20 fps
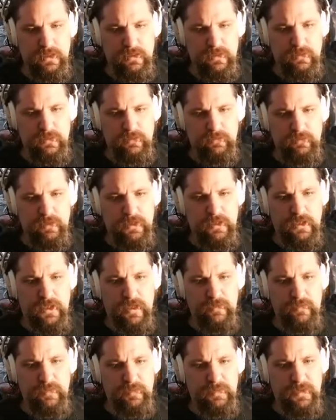Don't recall
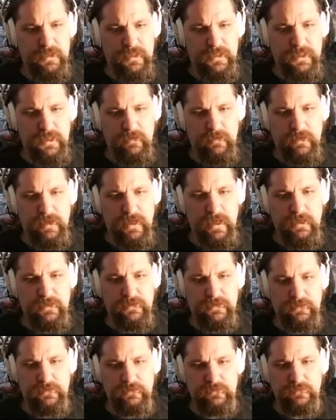having been here
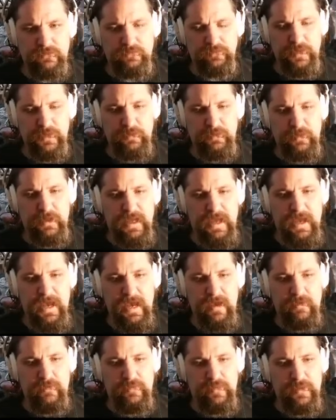yet. Maybe we
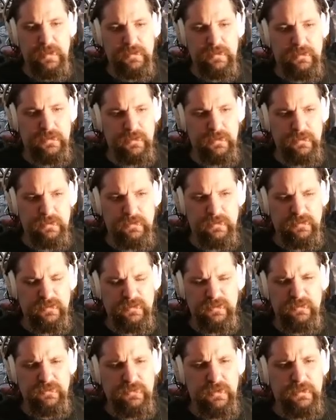have, but
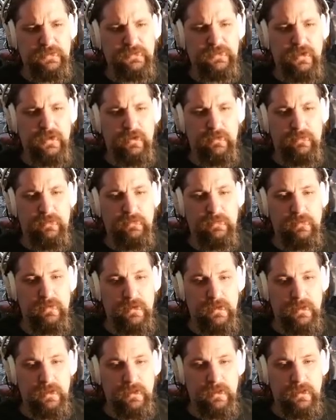don't think so.
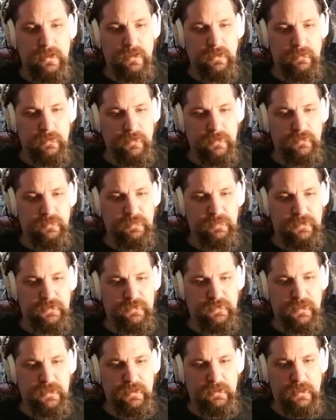Otherwise, you'd be
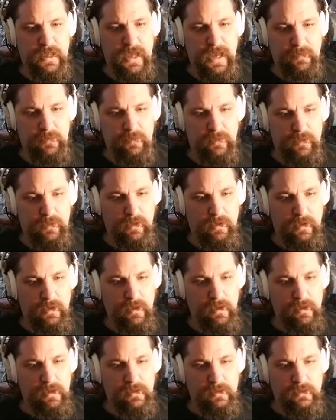seeing a lot
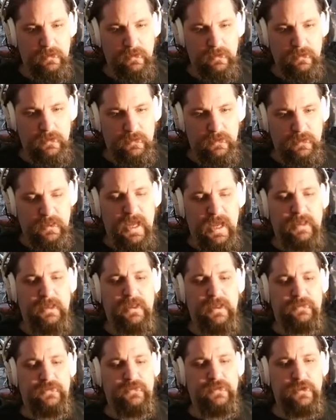
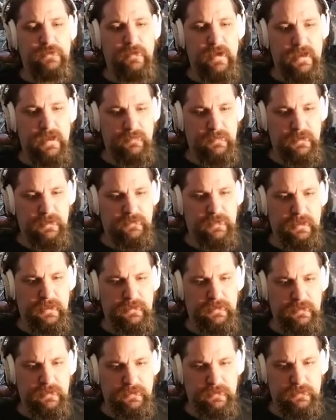less new enemies, I
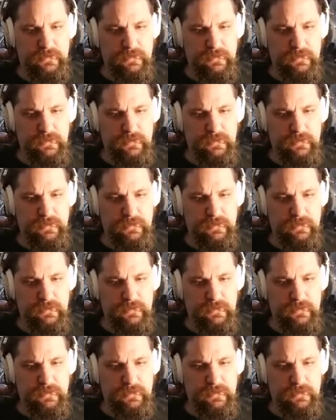think.